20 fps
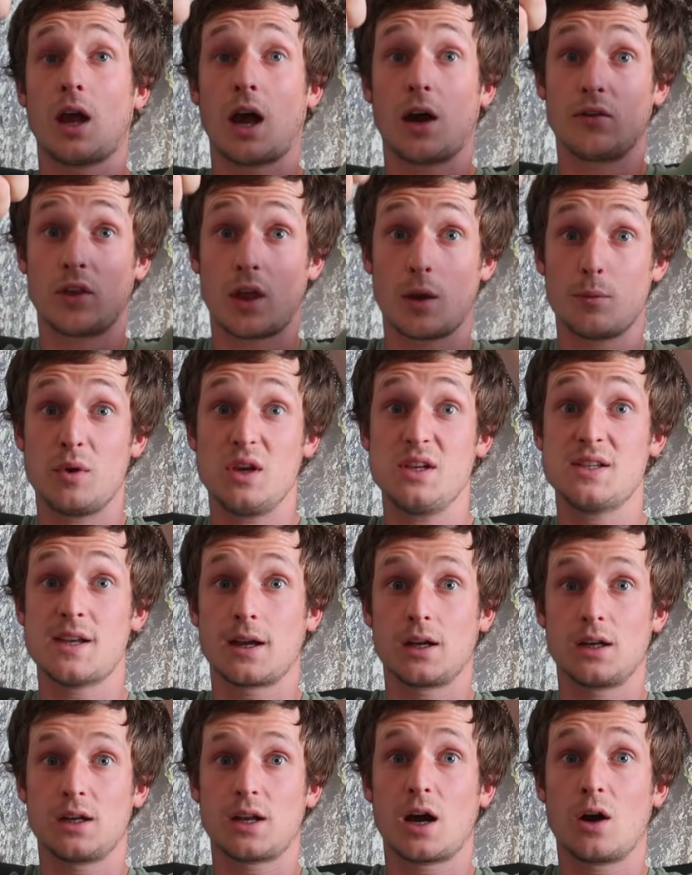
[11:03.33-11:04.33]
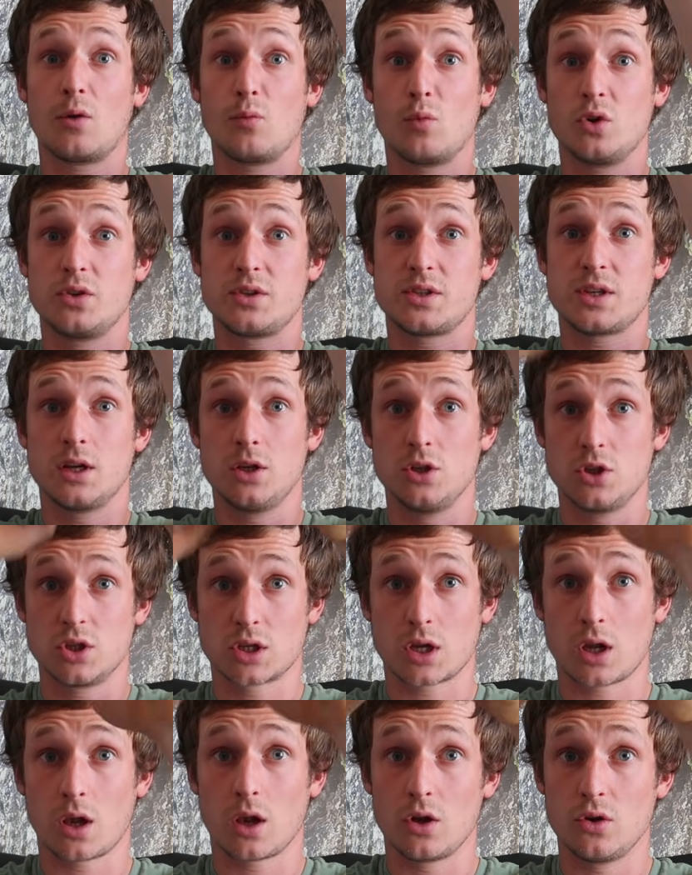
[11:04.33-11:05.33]
have that piece hang downwards, and just
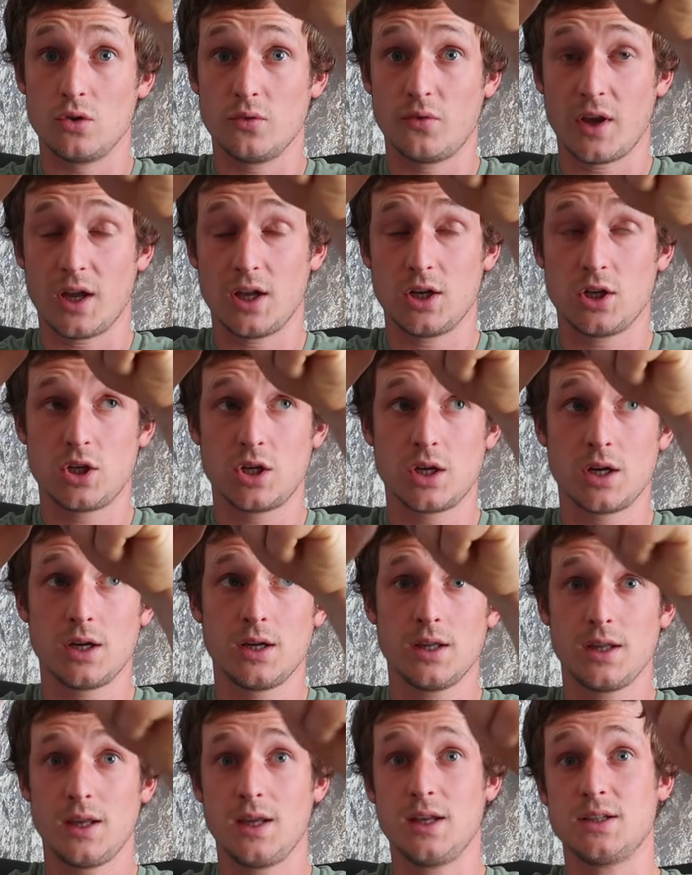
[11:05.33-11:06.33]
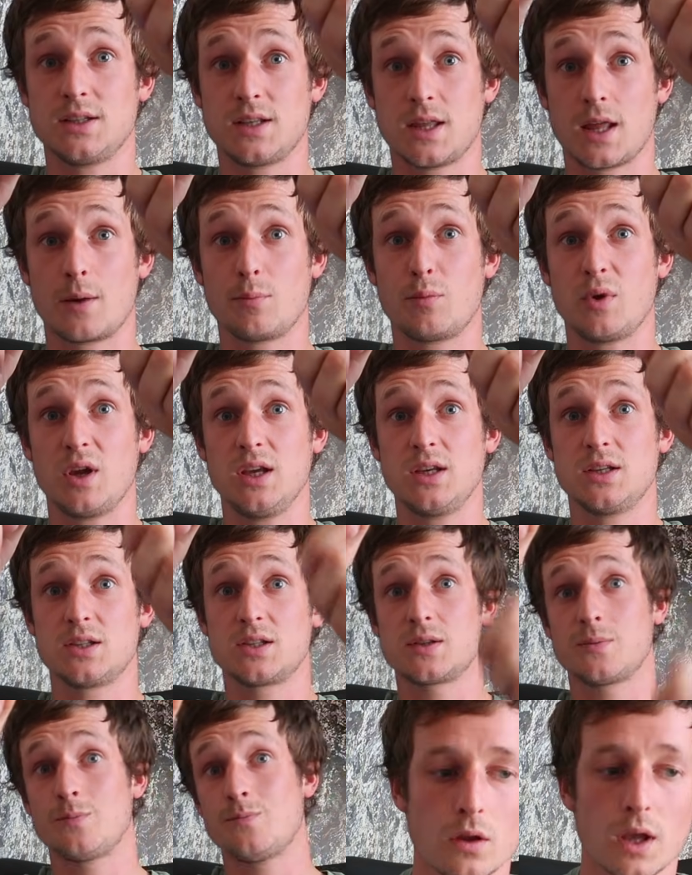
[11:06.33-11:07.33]
clove hitch into that
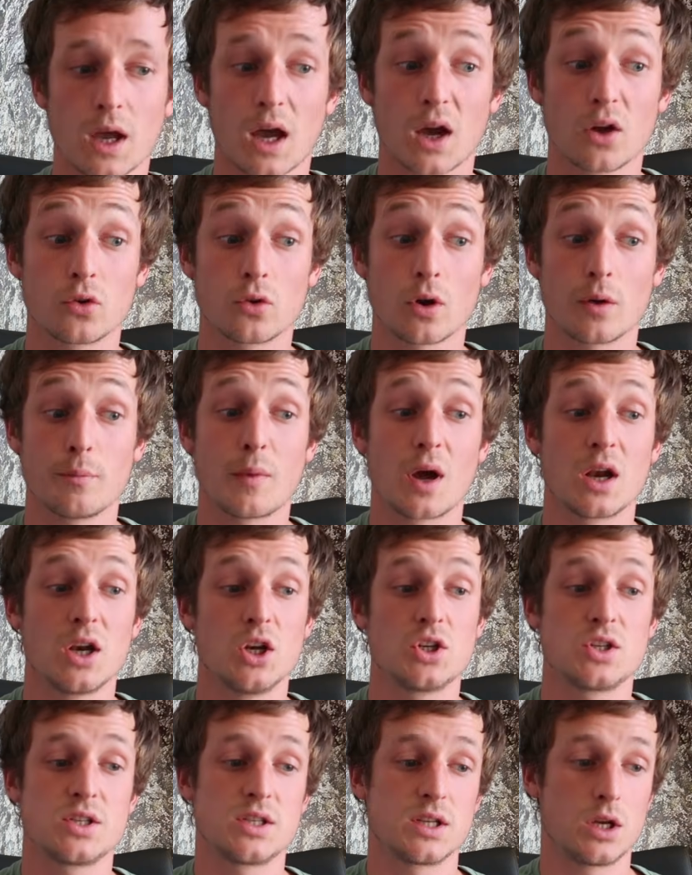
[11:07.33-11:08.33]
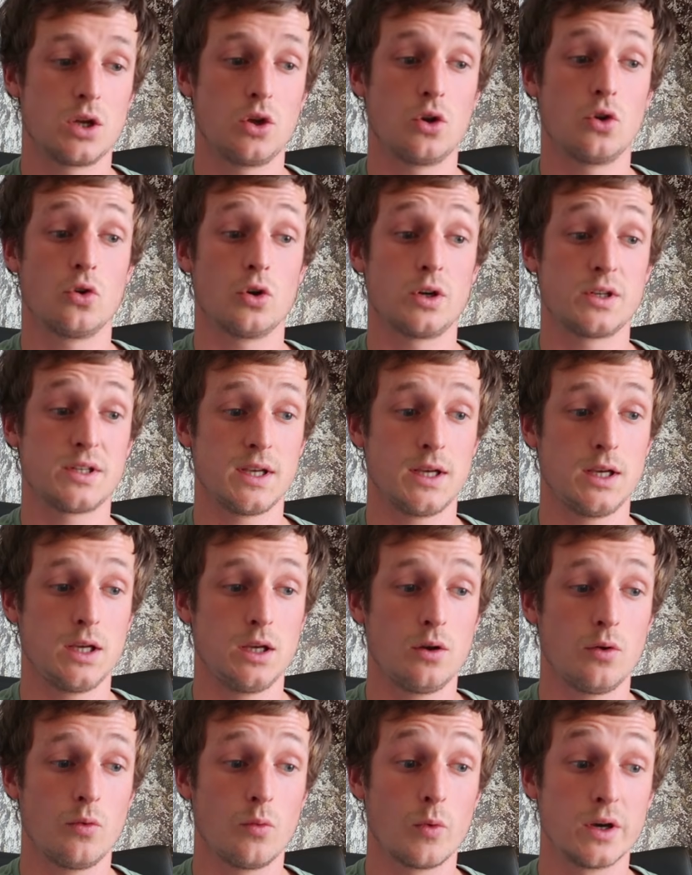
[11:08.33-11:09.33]
piece. How do I manage
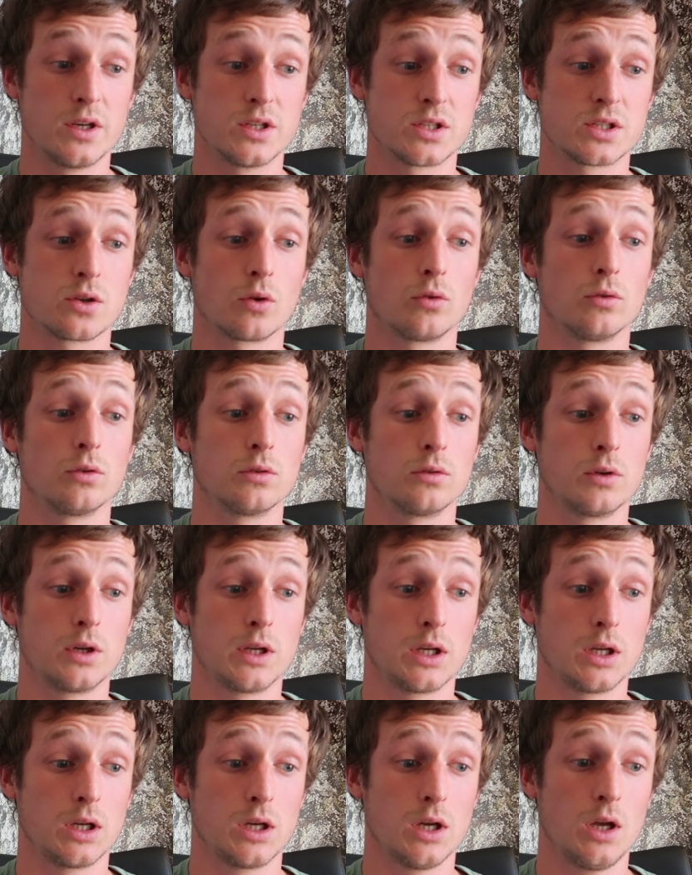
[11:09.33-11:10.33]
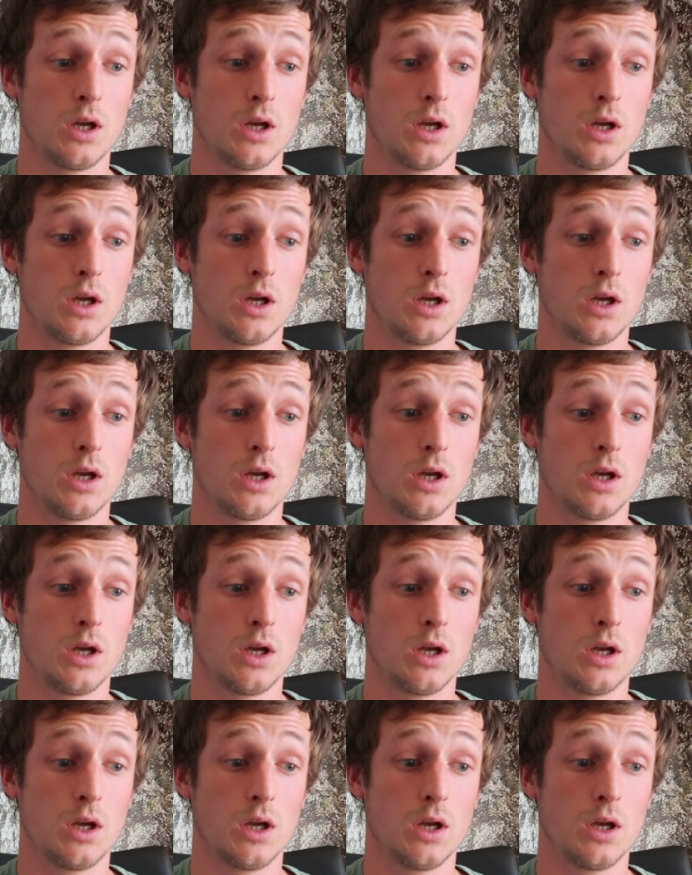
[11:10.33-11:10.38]
security when soloing?